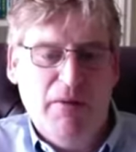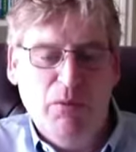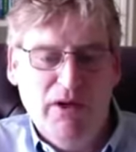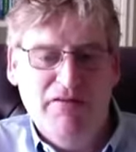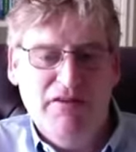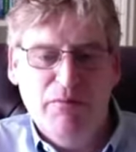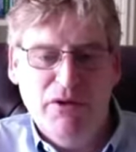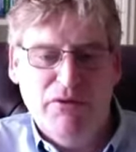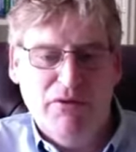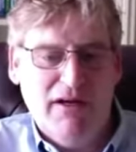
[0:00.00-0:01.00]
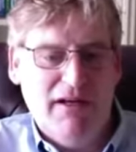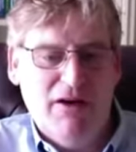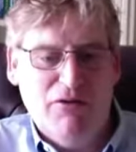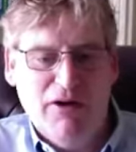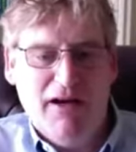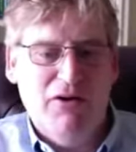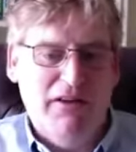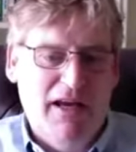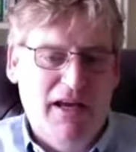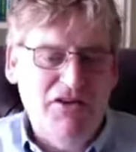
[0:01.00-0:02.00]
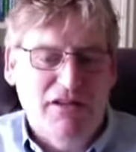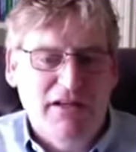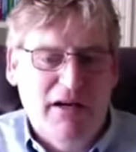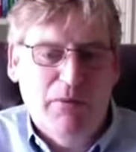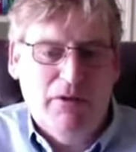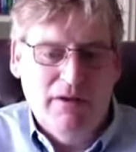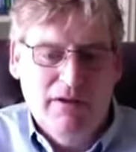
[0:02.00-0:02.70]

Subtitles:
we have compute right now, right out of the edge of the network.